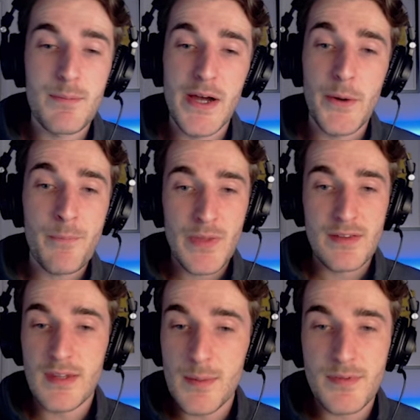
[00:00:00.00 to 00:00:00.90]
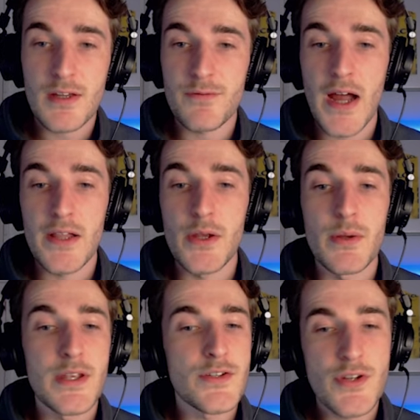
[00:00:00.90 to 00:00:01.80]
8 mil seems good
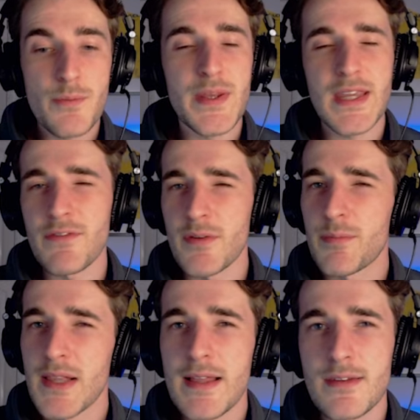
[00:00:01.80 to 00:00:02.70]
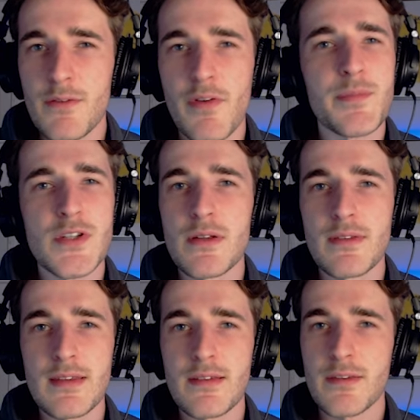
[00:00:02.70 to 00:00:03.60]
value. He should be given plenty of
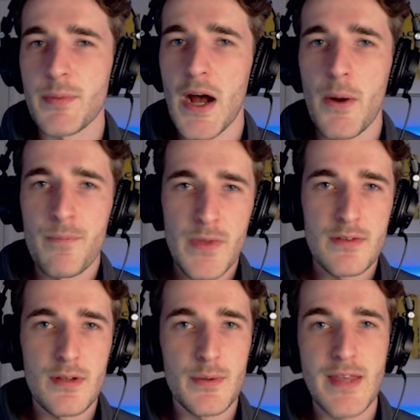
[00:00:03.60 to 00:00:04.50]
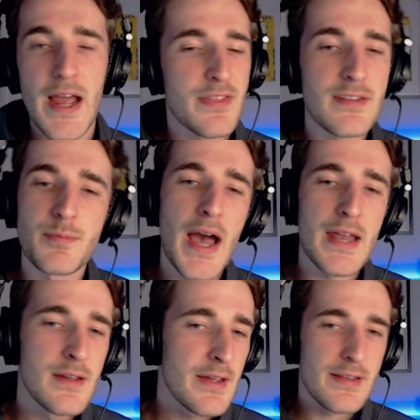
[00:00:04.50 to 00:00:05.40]
opportunities as well to attack. This
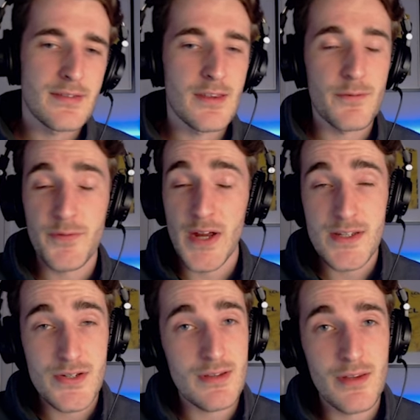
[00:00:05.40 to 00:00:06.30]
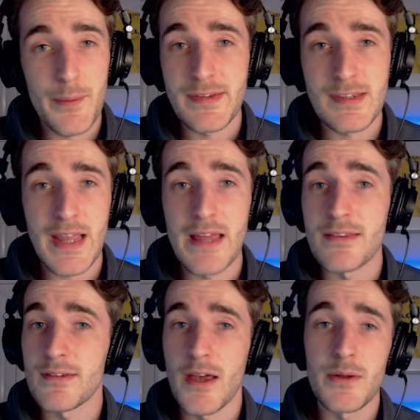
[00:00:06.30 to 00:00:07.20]
man is the French Thomas
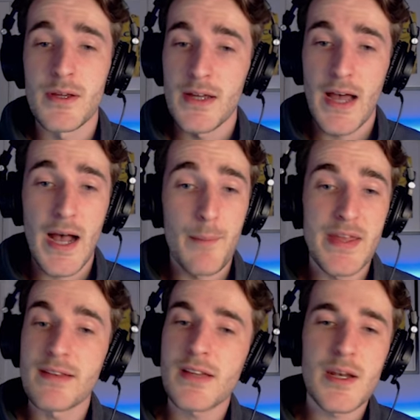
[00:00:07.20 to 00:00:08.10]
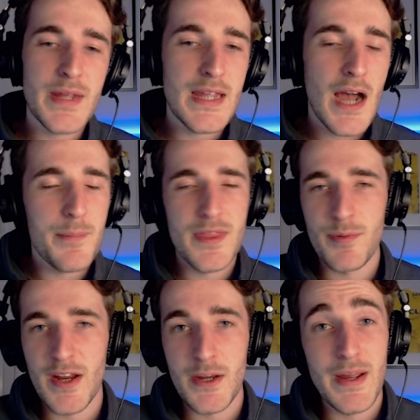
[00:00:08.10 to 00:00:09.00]
Against, so he's going to be up in the
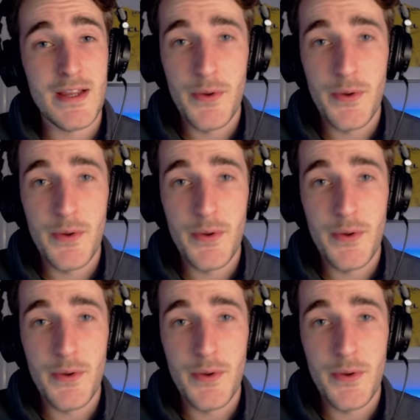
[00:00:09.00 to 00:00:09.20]
breakaway